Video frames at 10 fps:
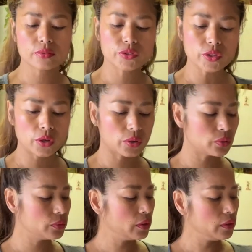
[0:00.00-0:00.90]

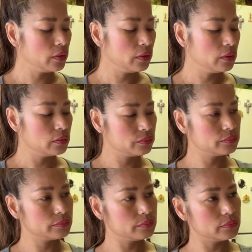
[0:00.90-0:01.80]
So
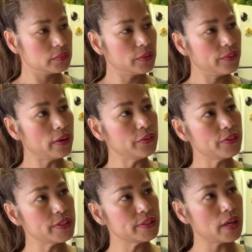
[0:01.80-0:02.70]
the very
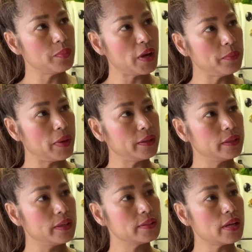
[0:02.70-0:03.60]
first time I made
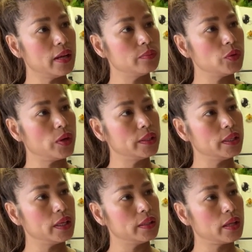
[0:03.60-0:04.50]
this, I have no
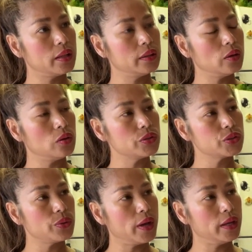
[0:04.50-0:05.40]
idea that they
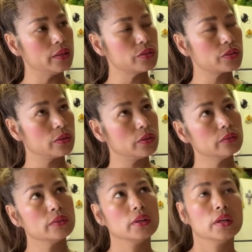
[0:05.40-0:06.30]
also added salt.
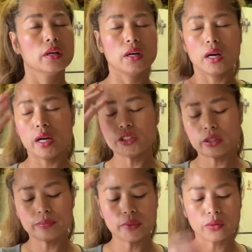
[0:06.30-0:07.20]
I should
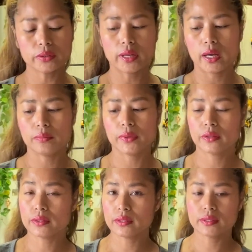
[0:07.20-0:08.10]
have known that
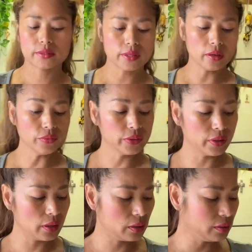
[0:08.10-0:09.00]
because it is
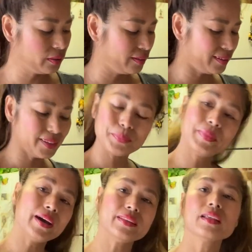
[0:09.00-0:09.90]
everything.
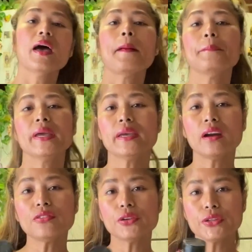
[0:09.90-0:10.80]
But be
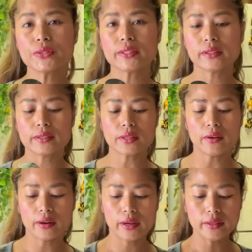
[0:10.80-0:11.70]
careful using this, all
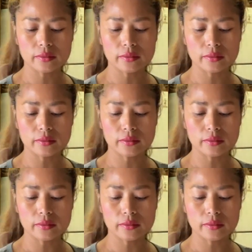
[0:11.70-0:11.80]
right?